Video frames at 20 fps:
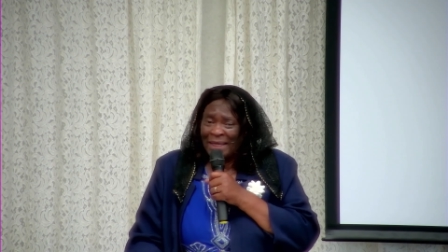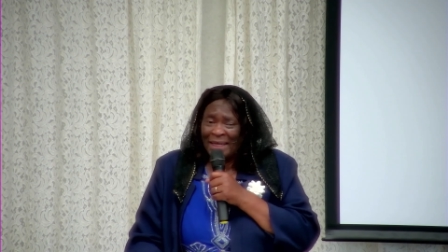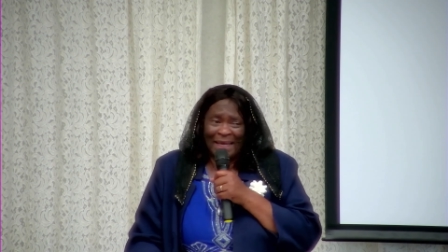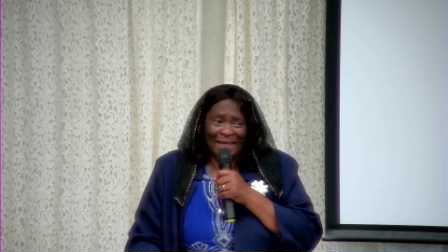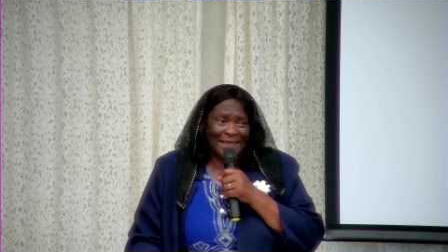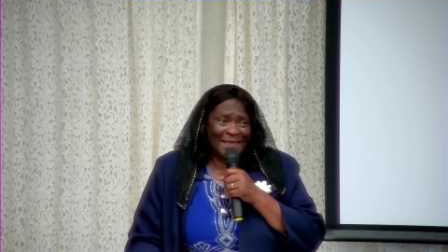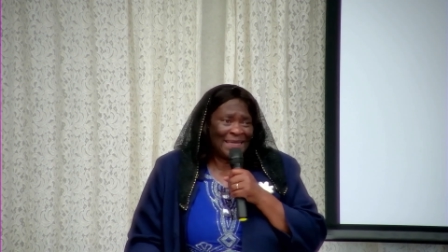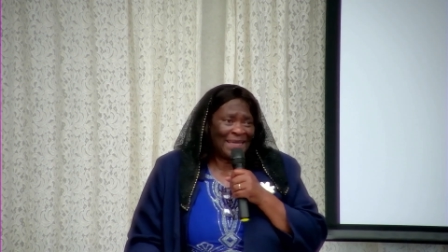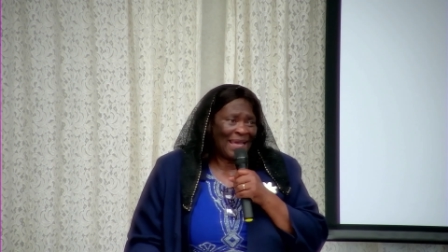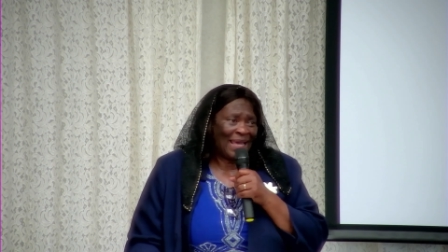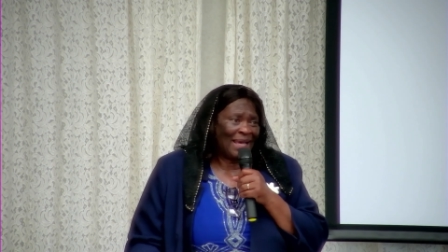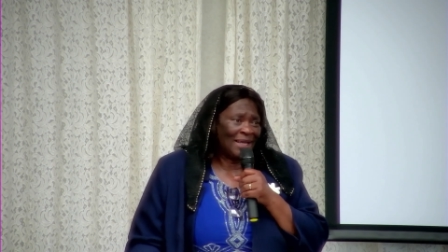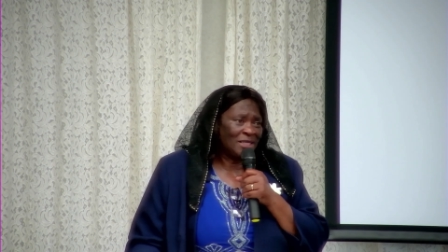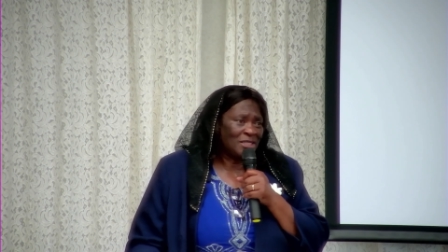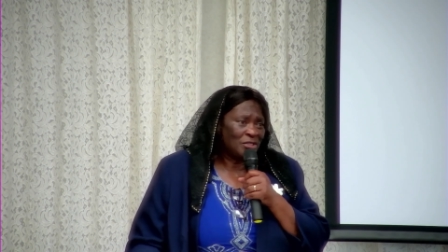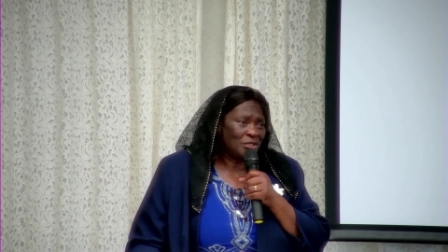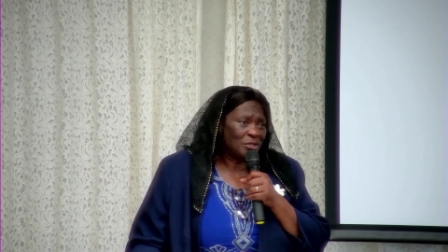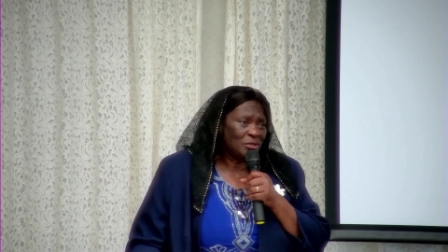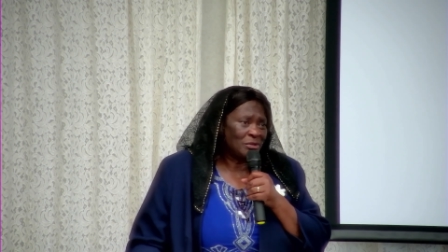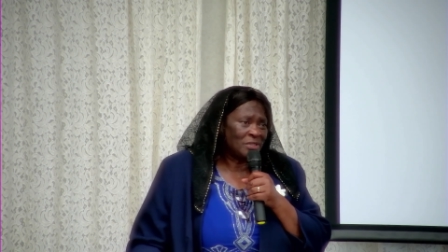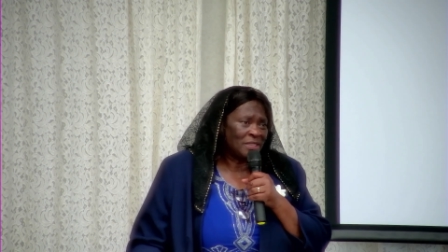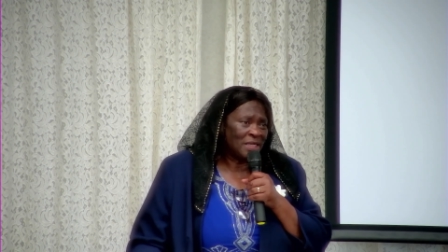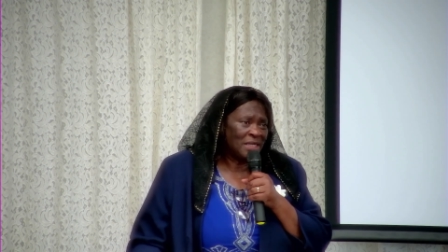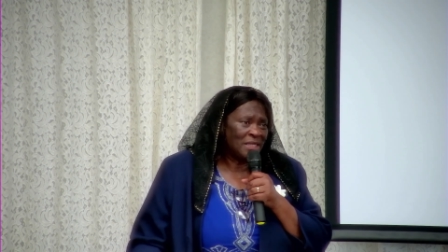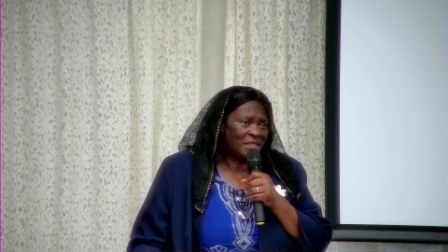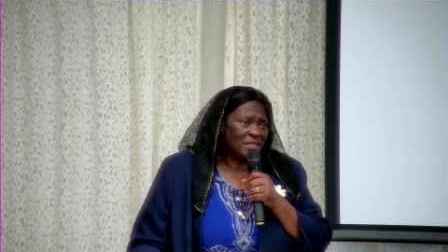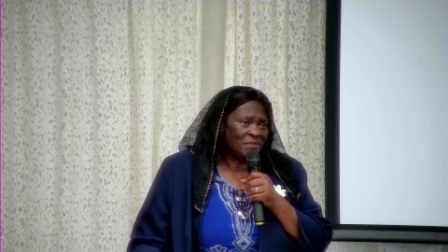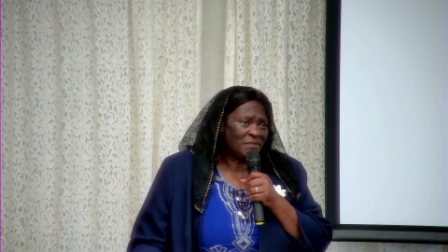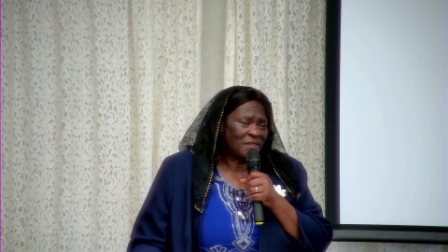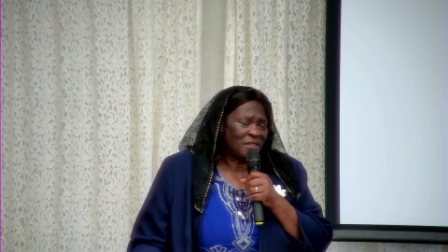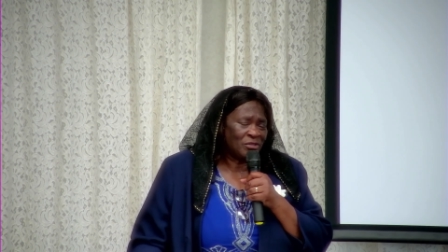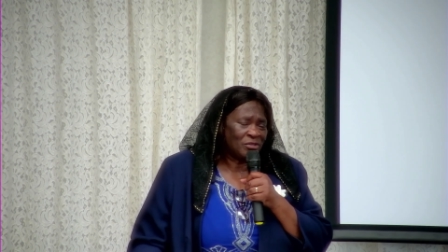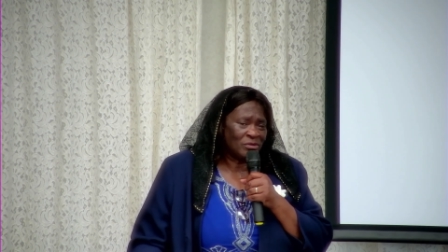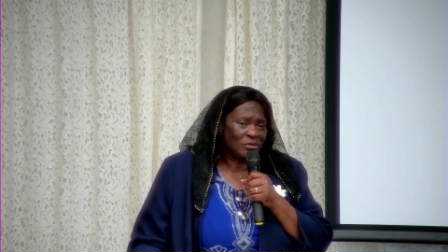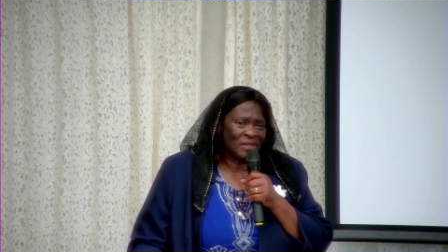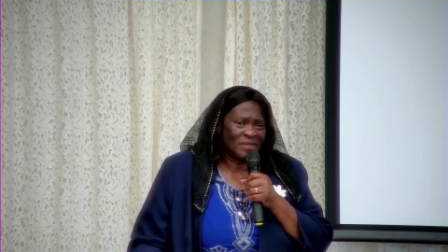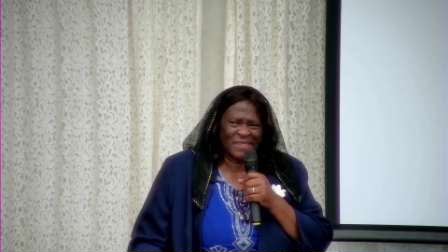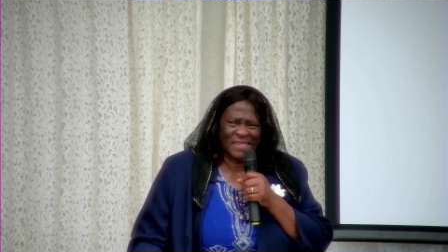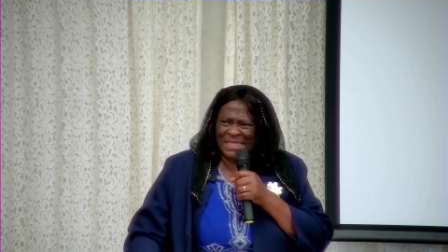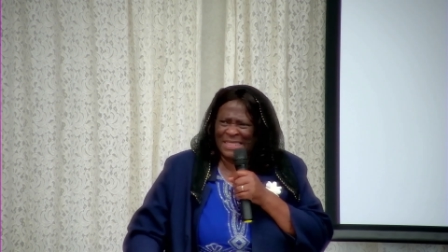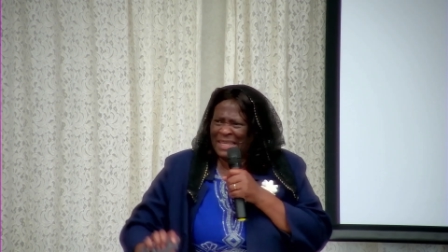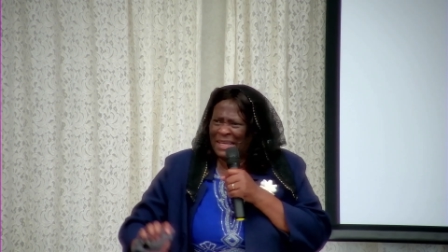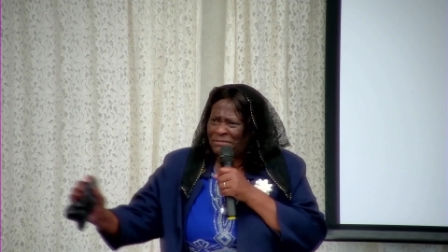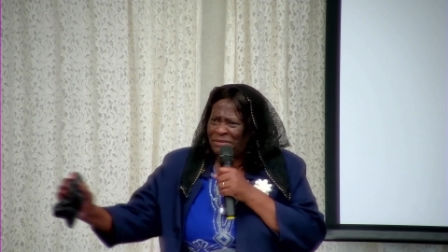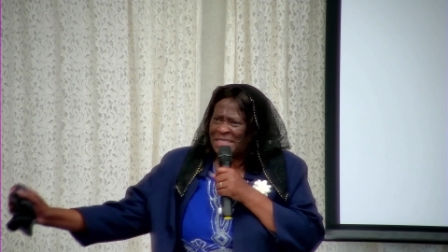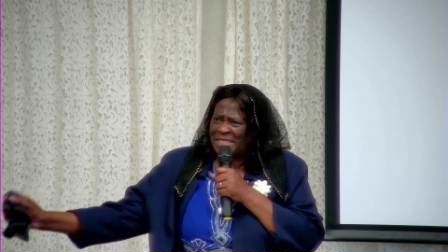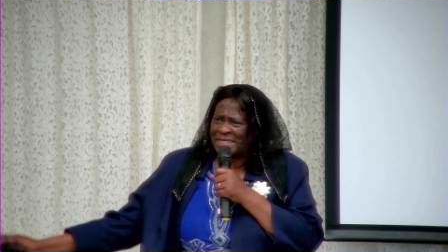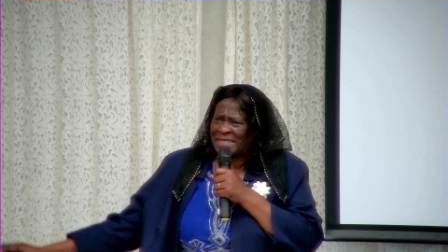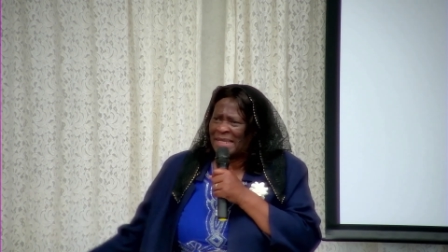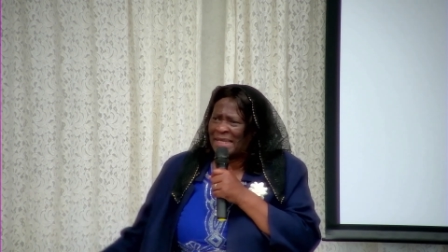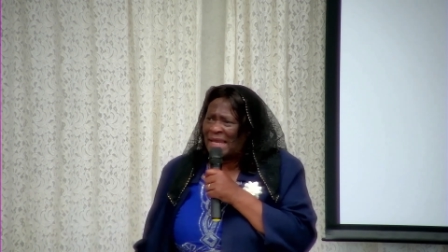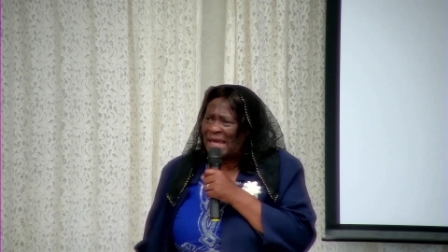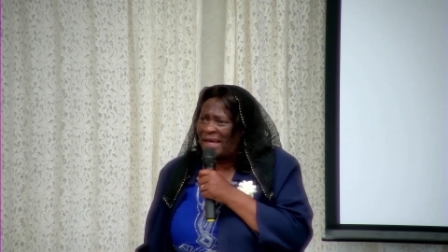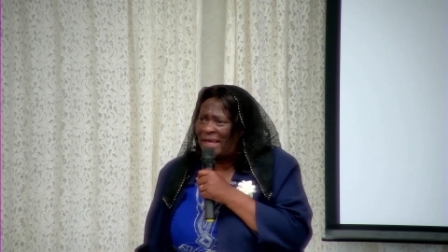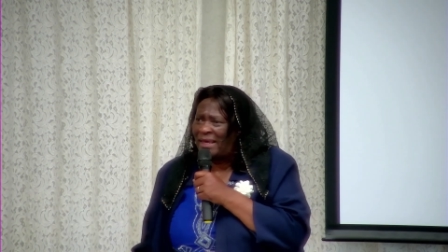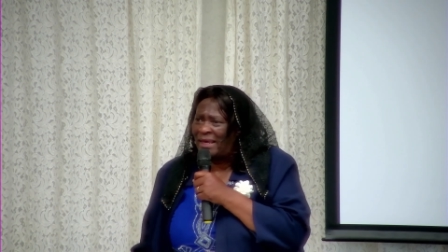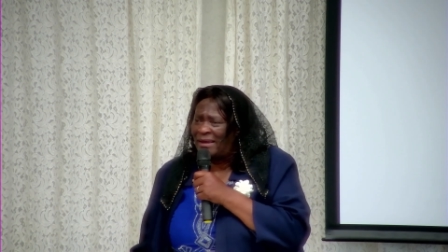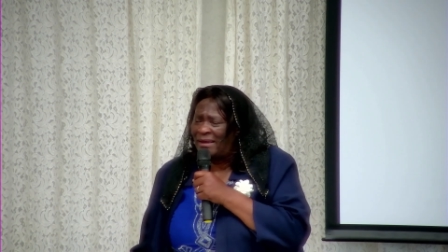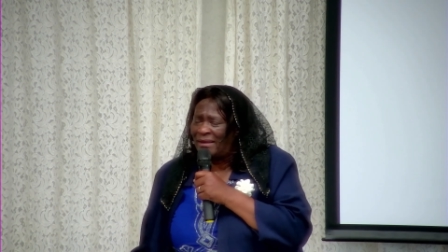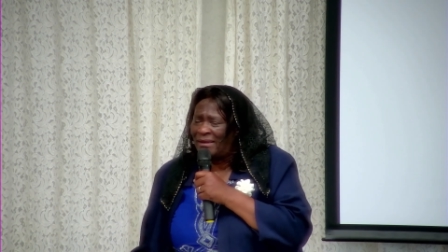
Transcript: and can do to individuals? The devil is a liar.